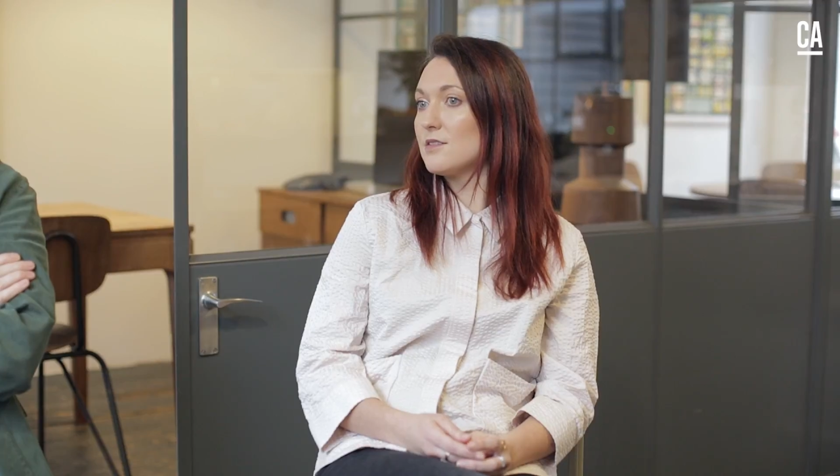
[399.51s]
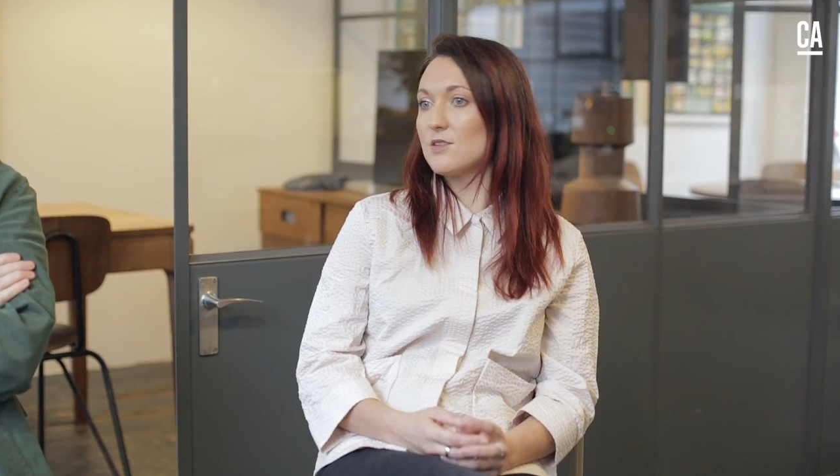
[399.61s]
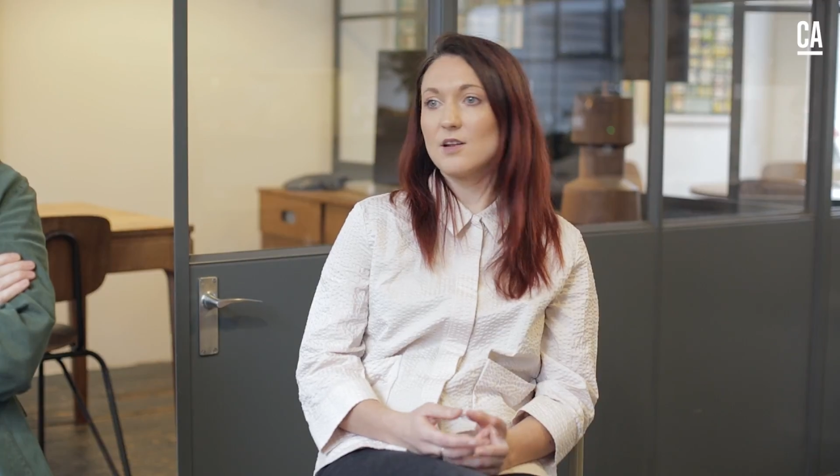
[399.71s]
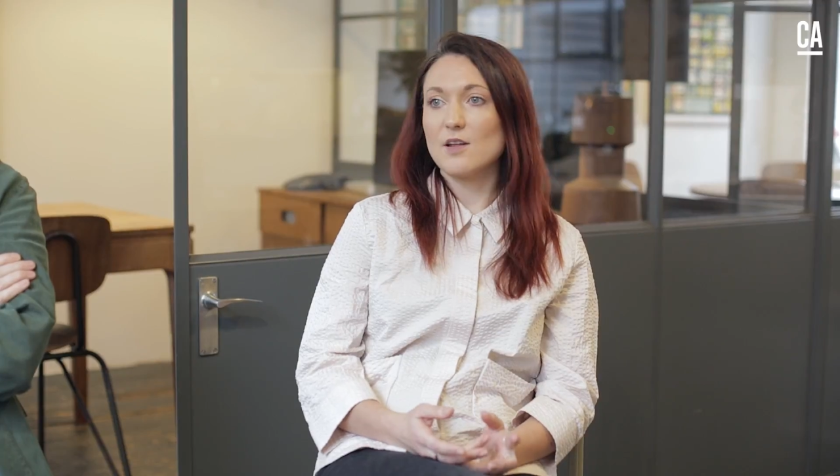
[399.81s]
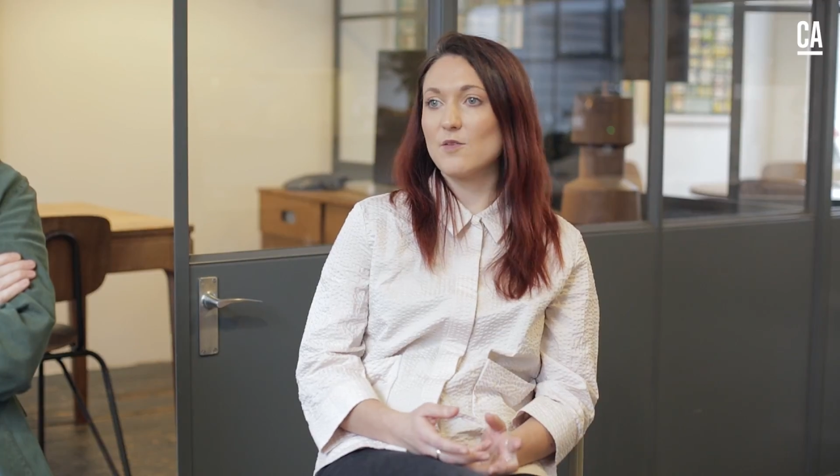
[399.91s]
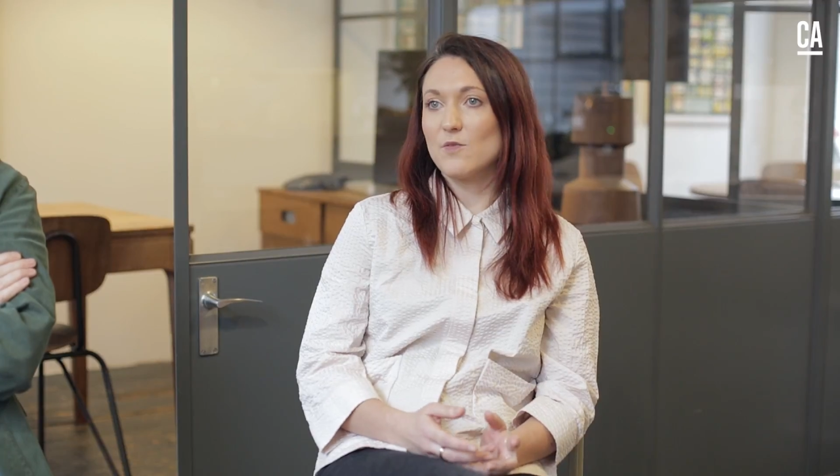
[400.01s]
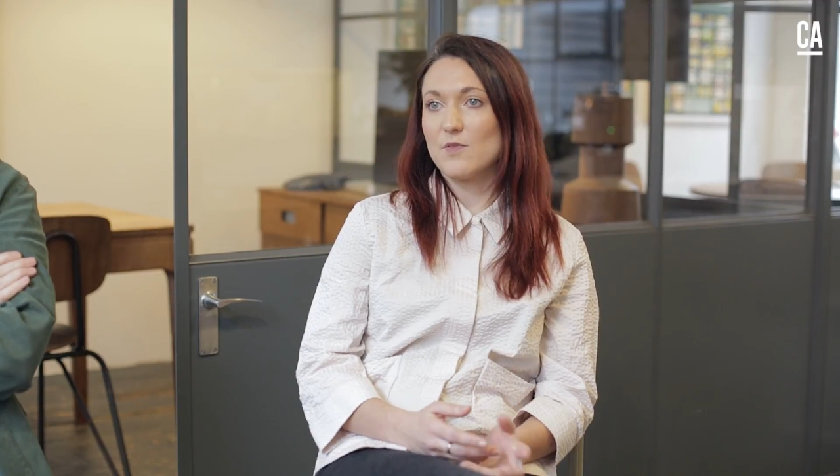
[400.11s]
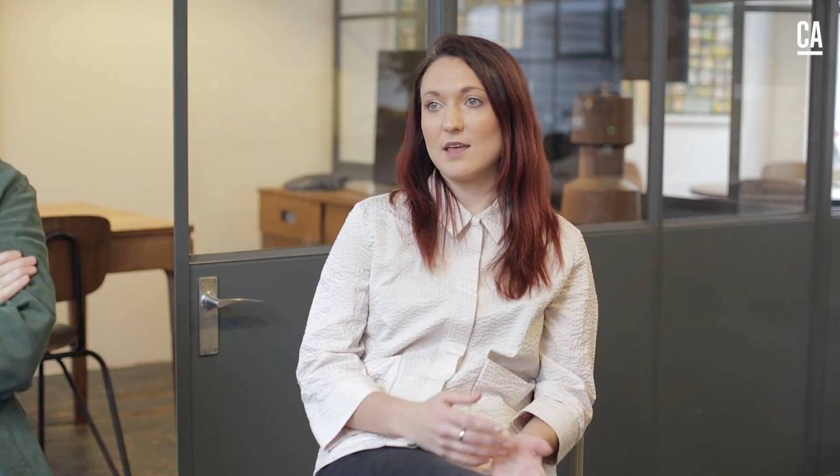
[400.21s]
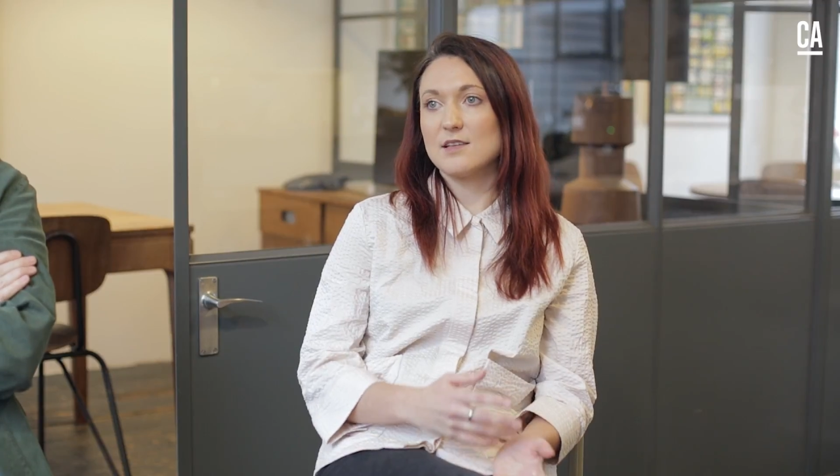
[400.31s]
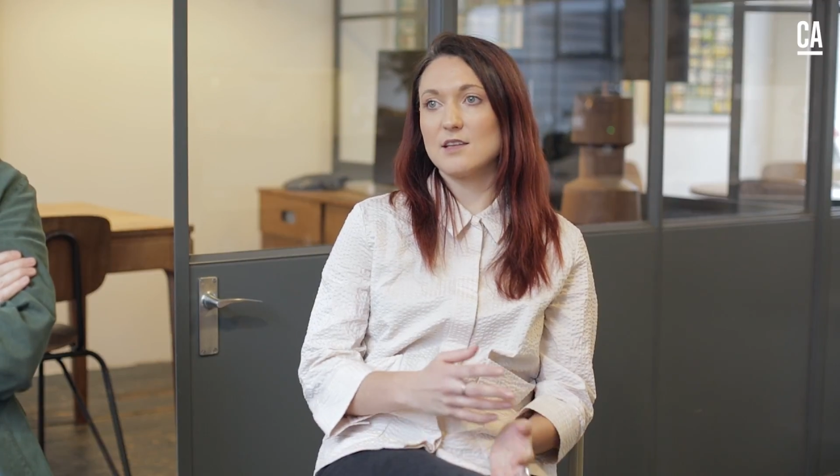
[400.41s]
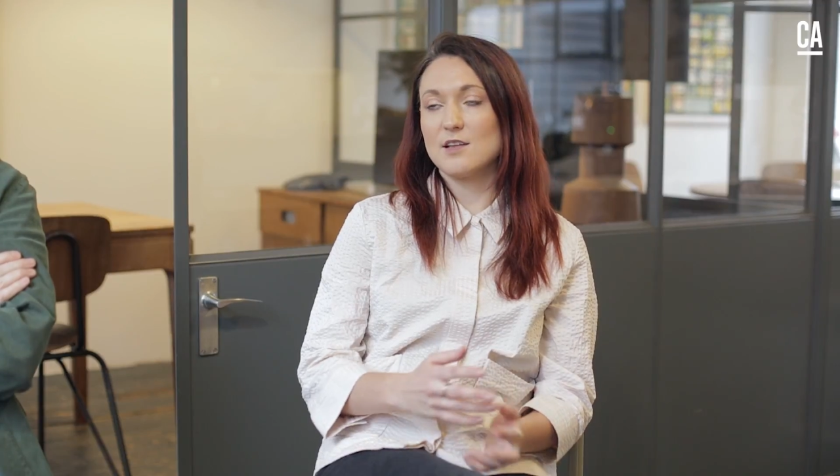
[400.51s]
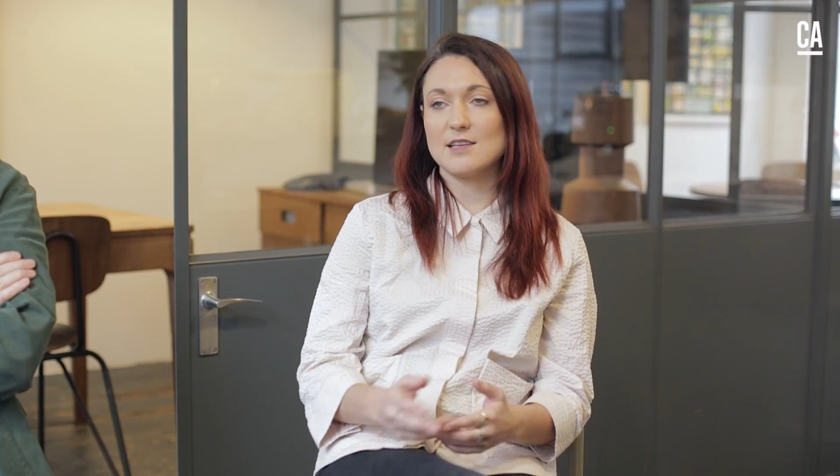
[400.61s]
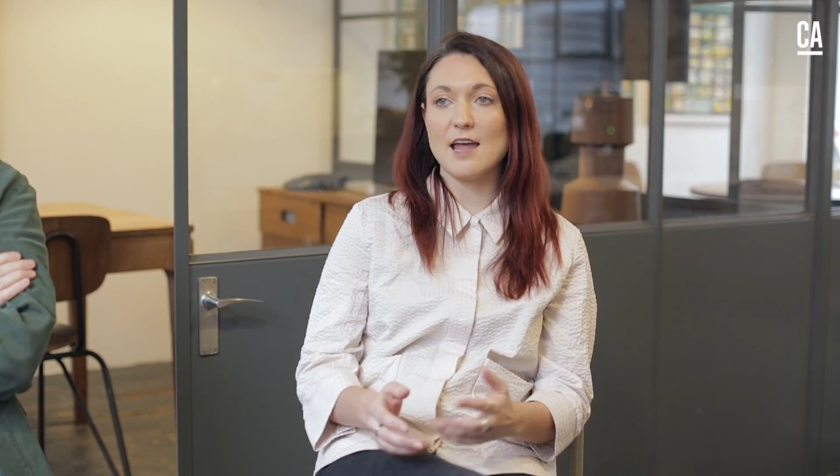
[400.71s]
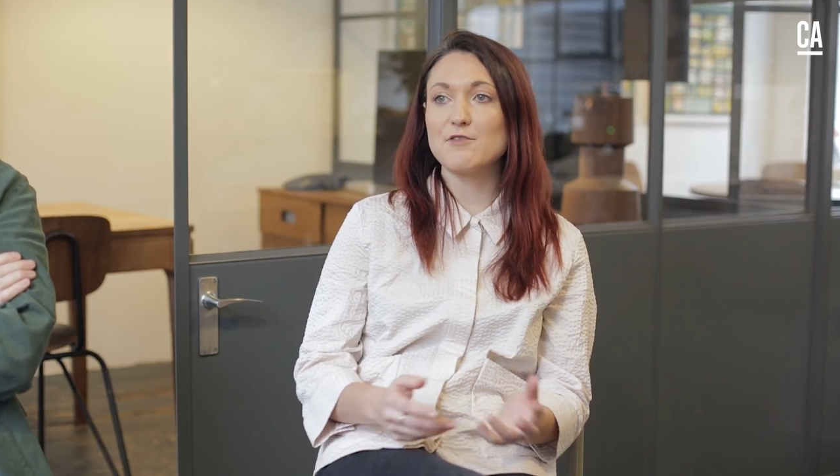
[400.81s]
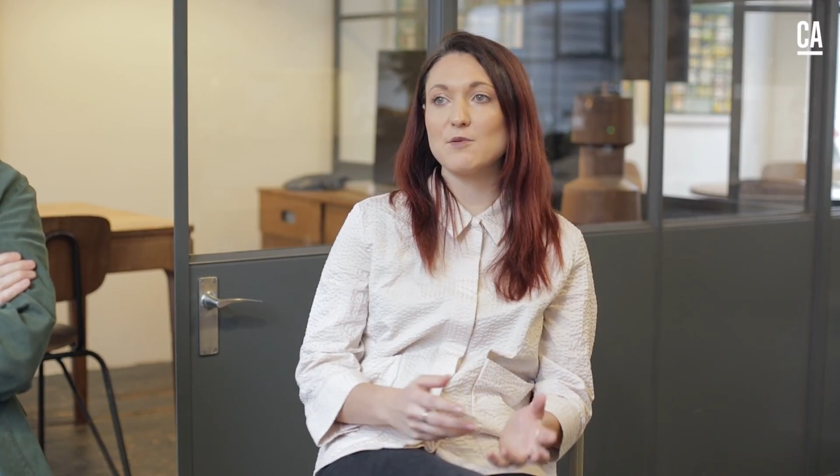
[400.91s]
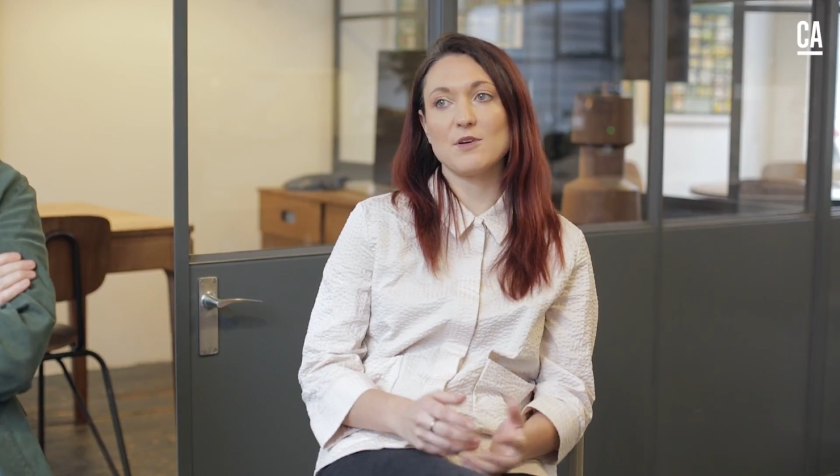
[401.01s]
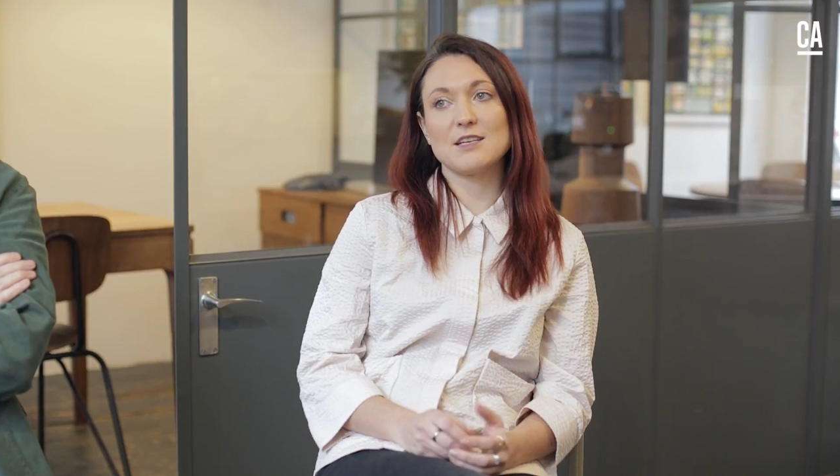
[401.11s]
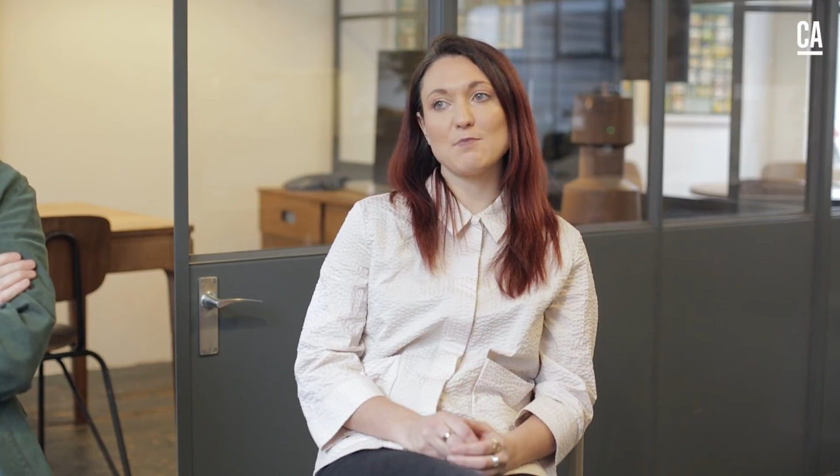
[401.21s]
So look, everyone